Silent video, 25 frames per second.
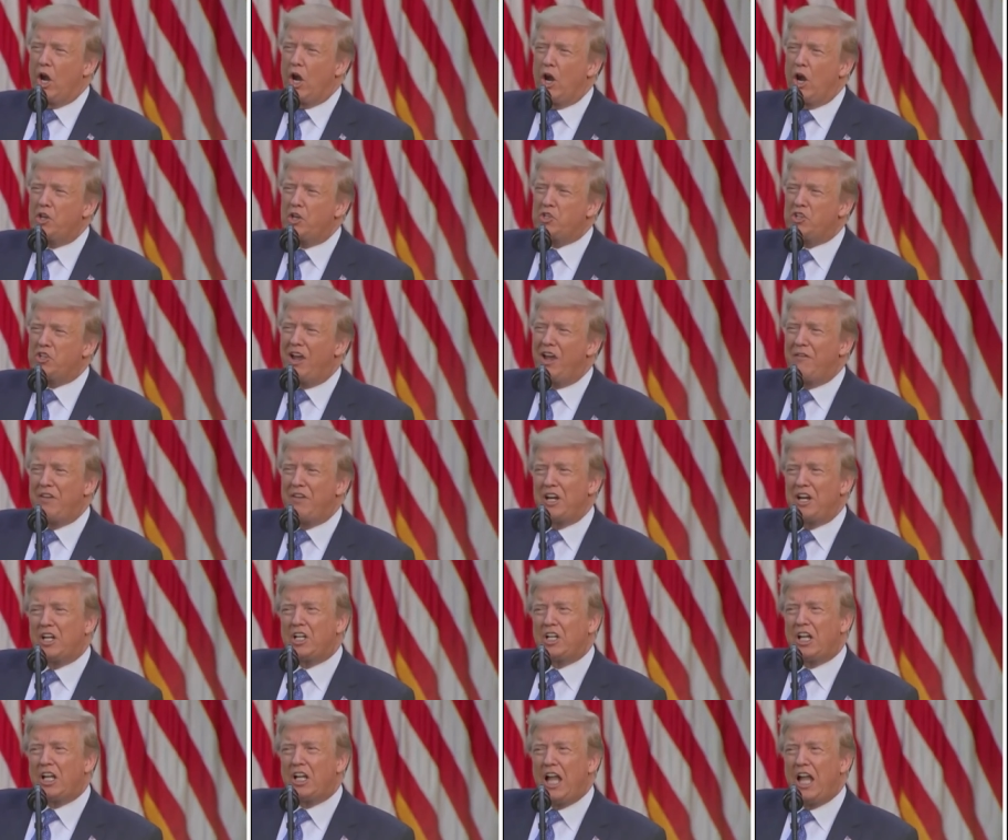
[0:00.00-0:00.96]
Our 7
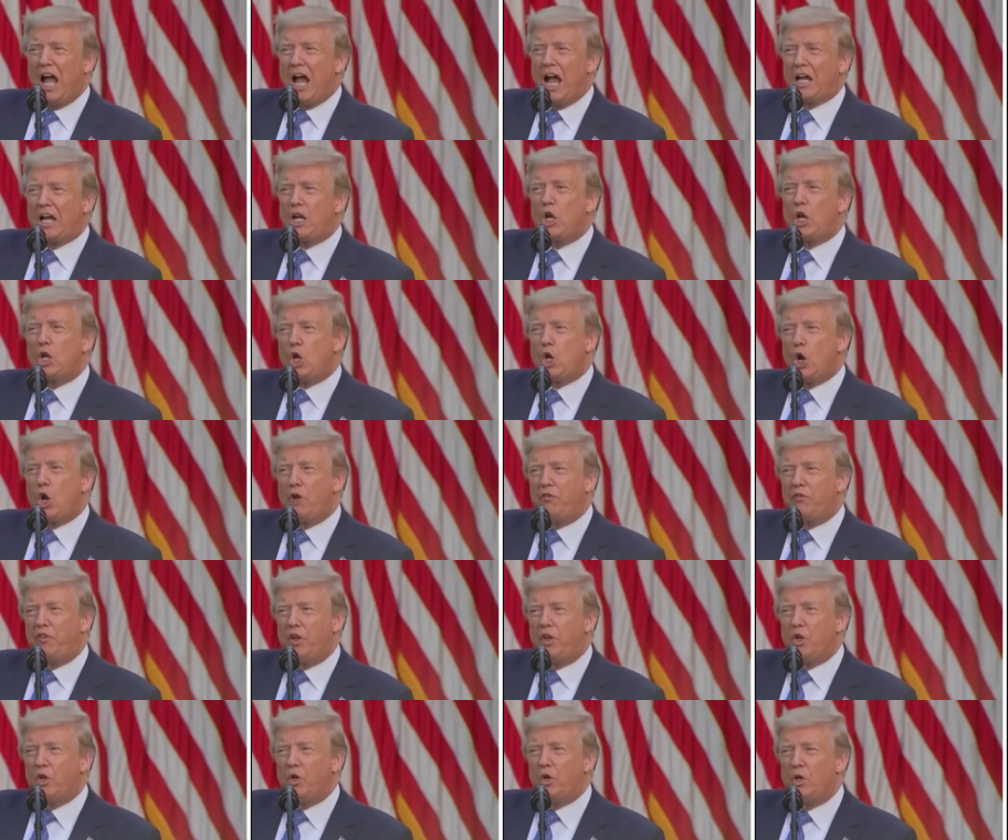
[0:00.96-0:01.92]
o'clock
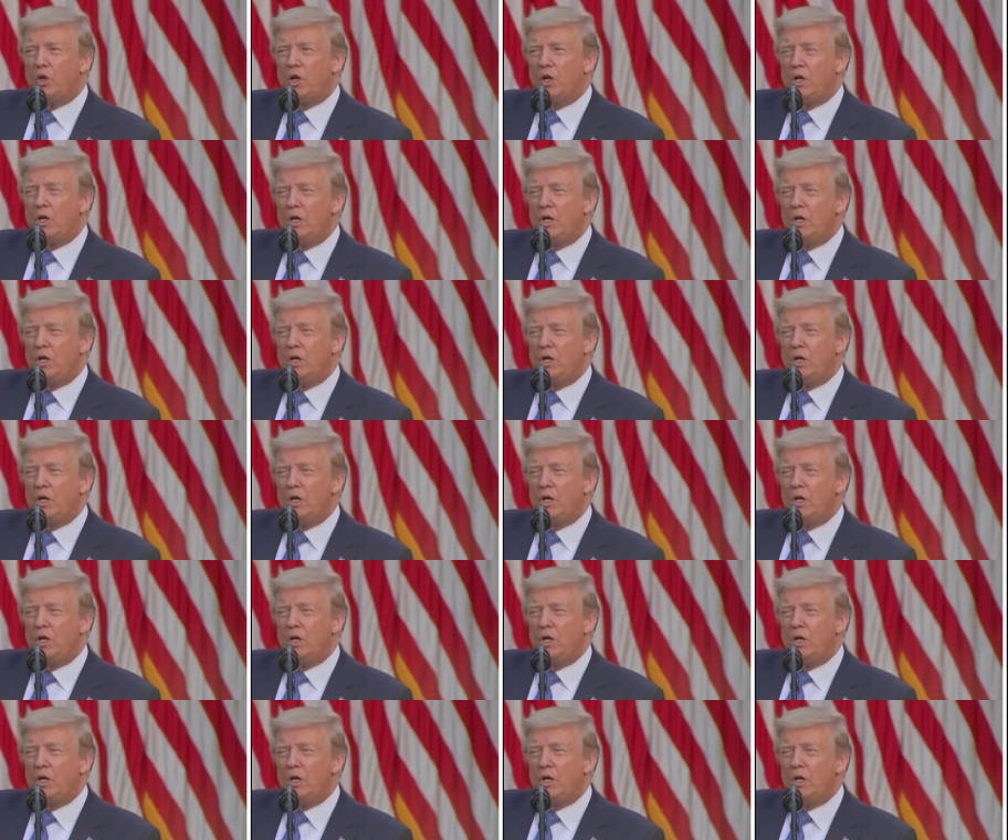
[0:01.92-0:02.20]
curfew